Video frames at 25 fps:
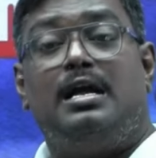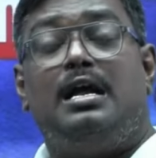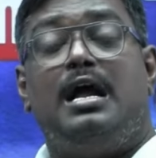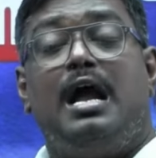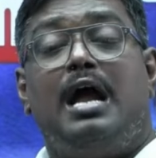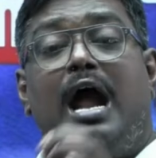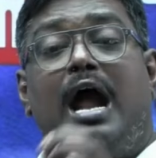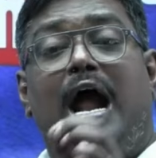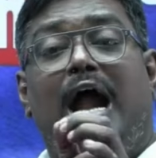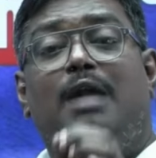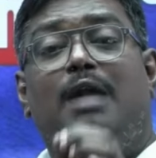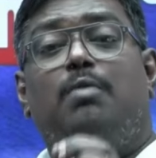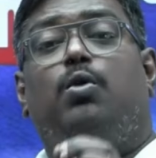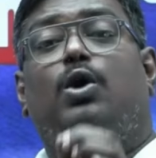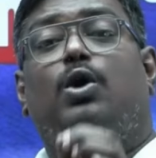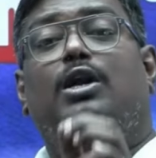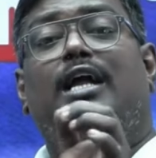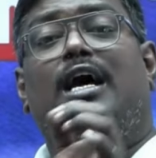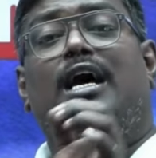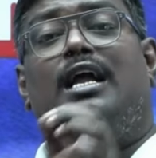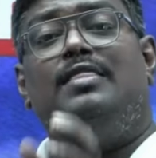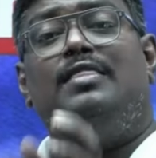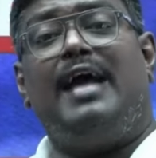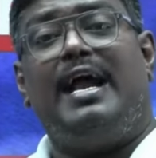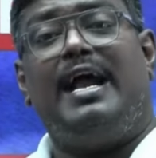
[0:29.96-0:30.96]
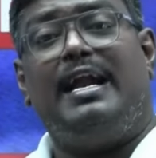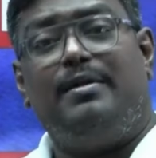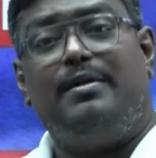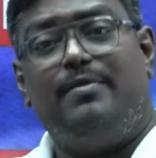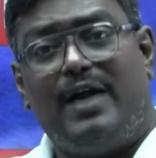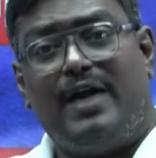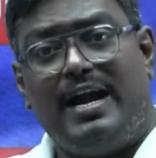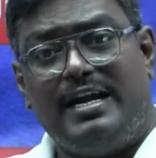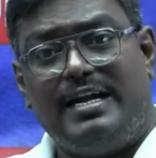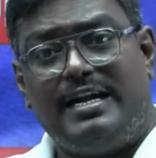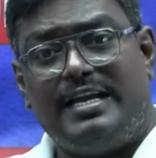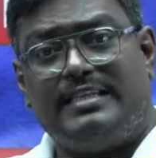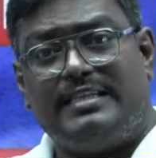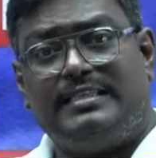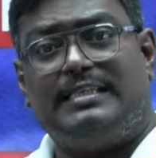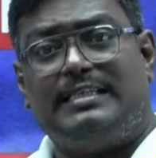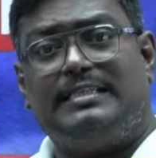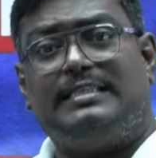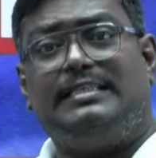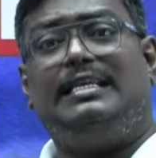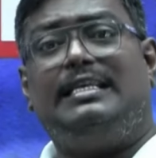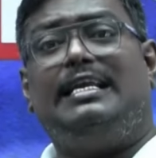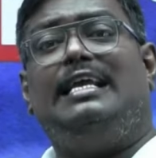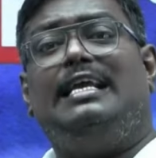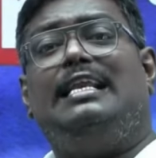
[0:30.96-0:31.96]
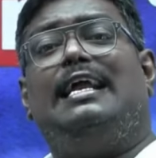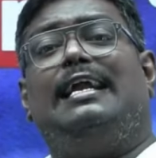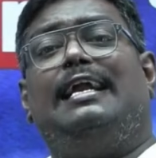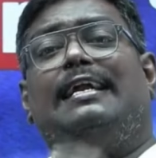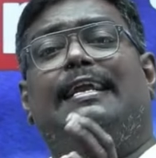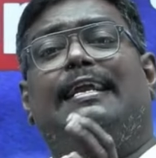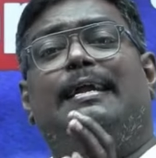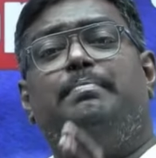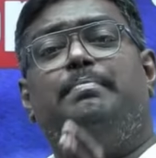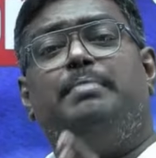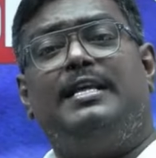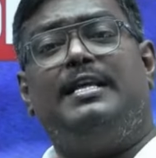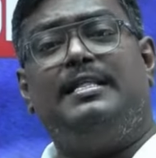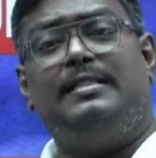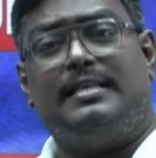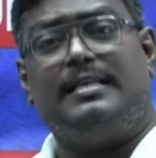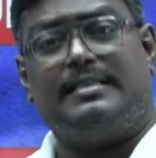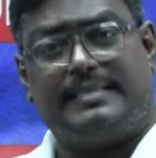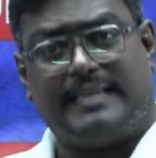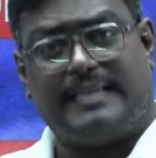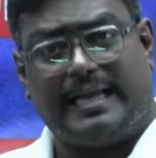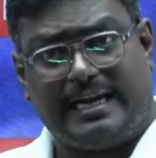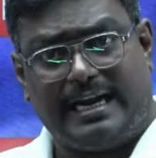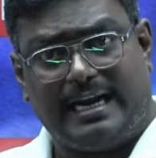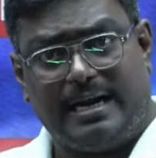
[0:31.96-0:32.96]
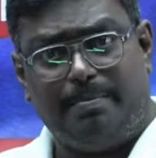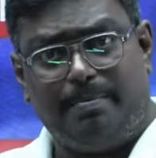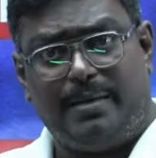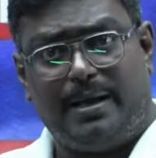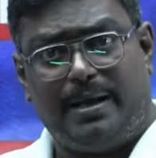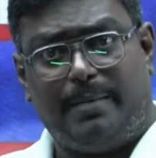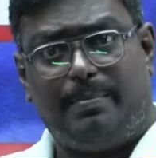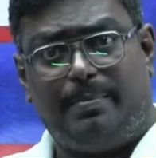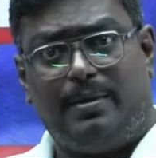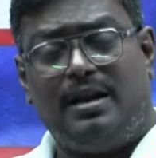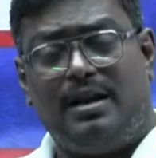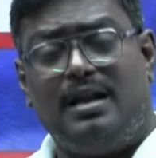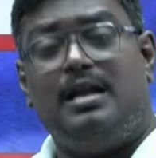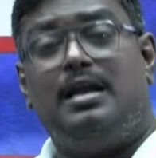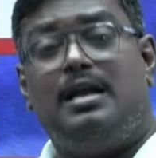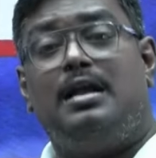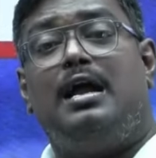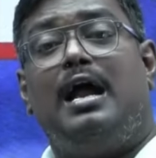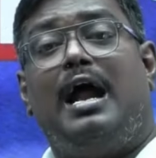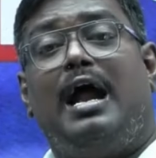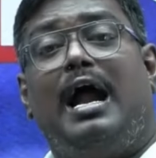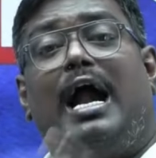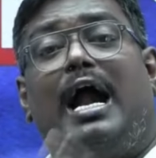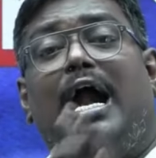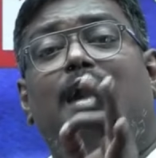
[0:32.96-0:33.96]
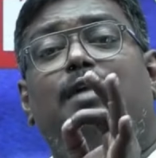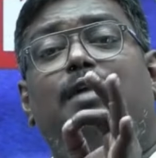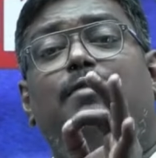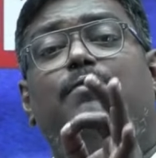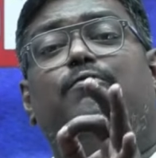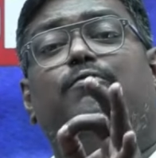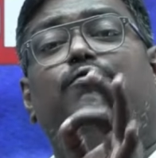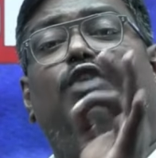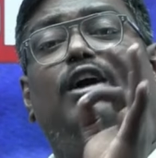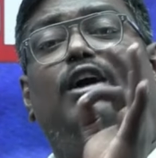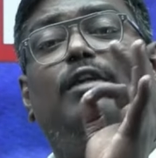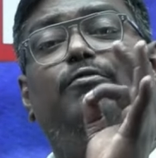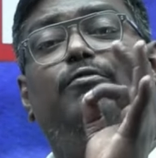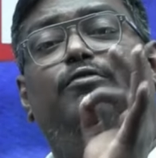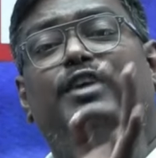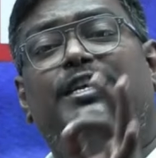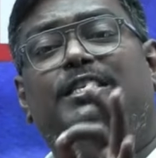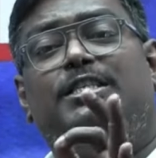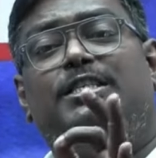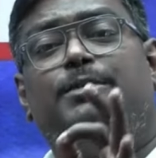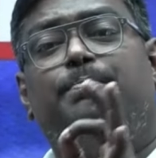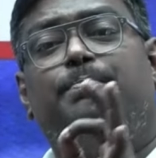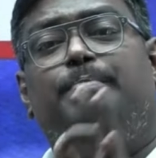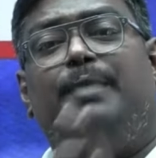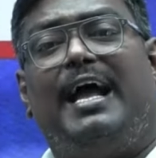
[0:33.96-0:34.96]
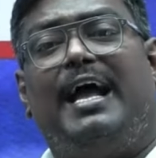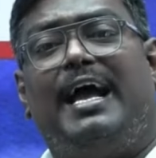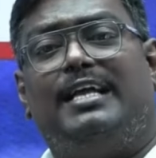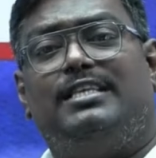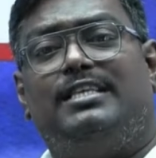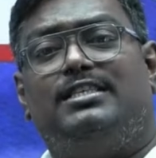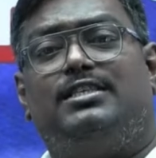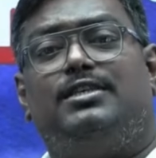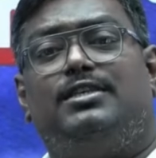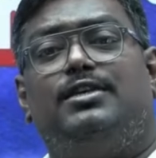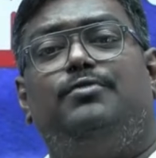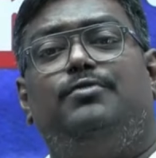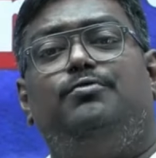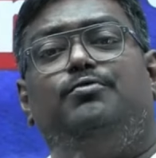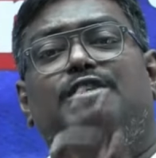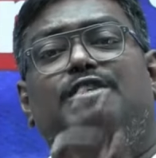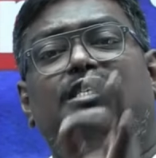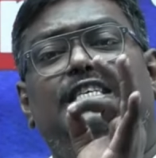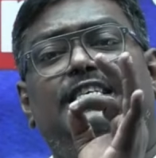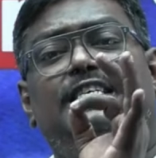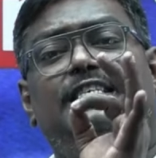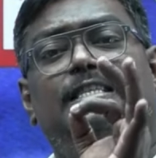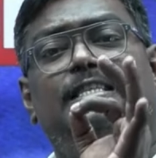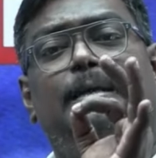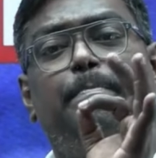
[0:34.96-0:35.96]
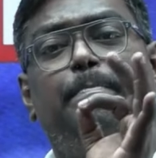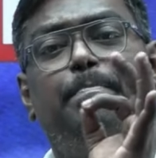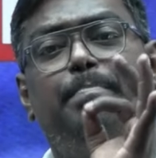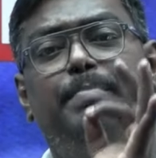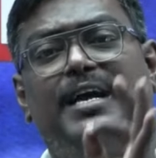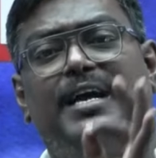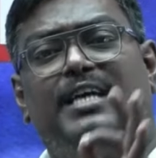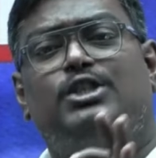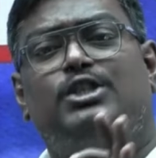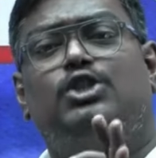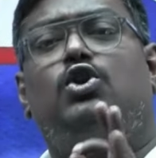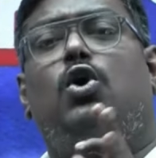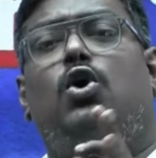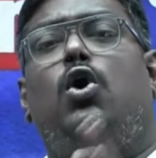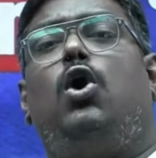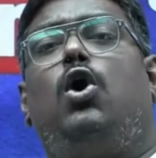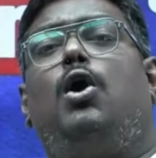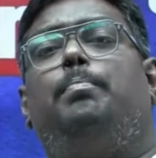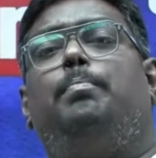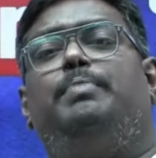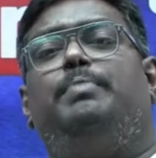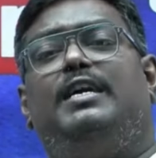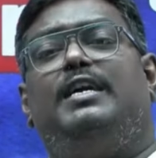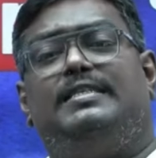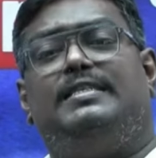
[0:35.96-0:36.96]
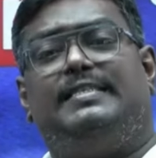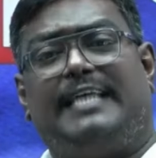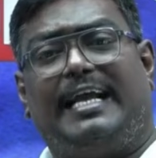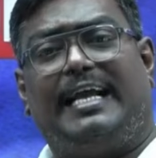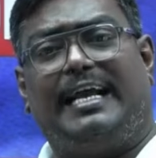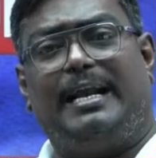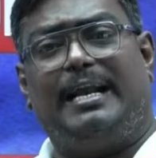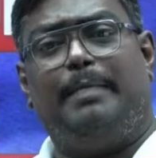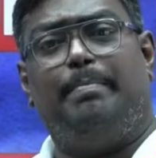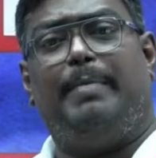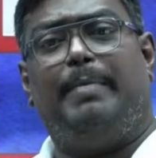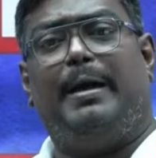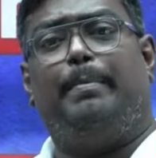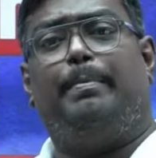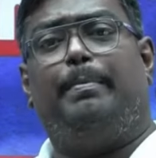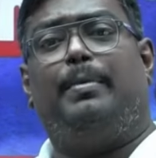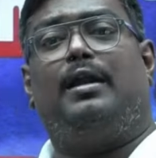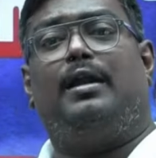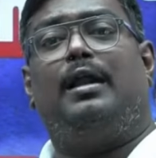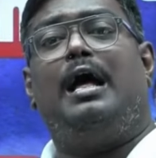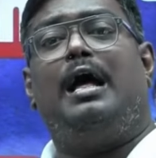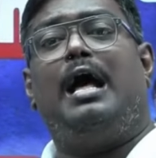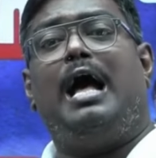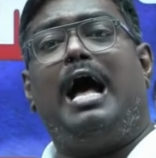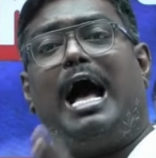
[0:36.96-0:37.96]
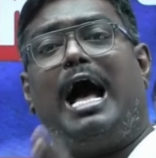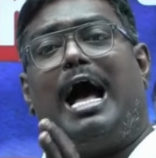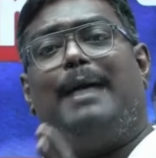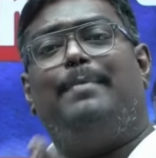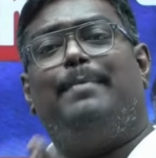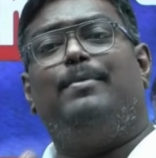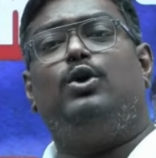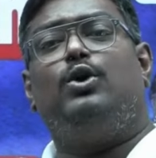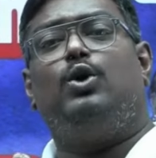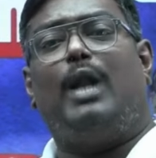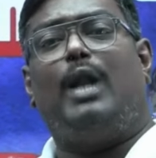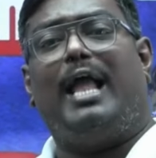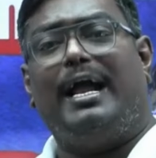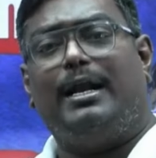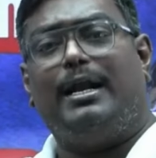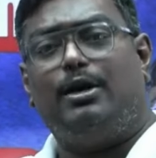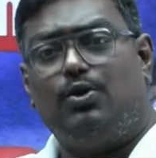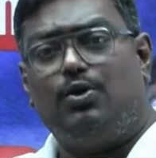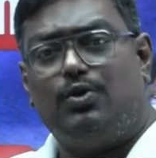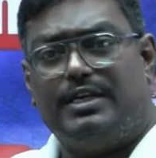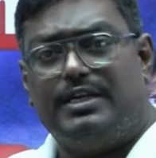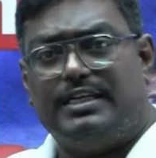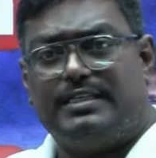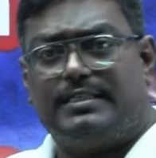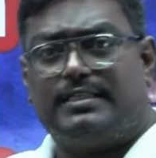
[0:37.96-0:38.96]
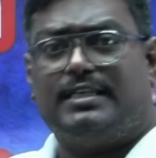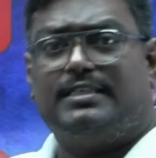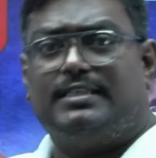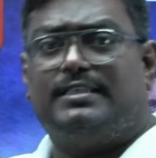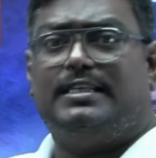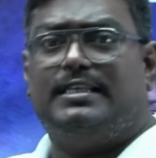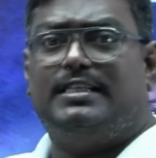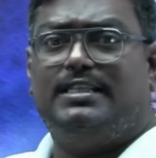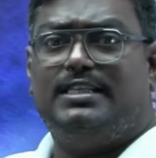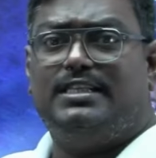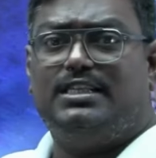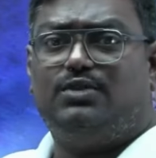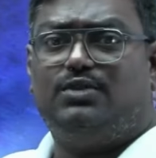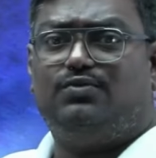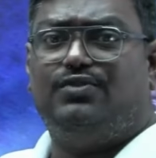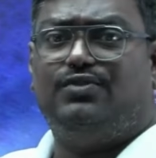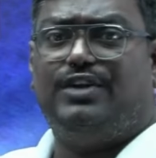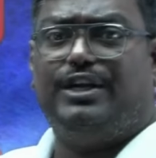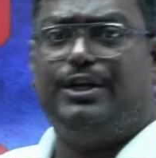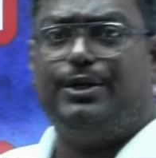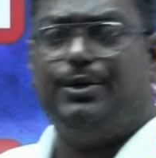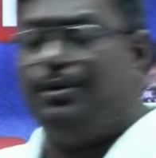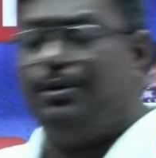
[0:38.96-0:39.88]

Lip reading: And what are the advantages in attempting the second paper, and for which branch, which is the best opted second paper, I would like to discuss in this video.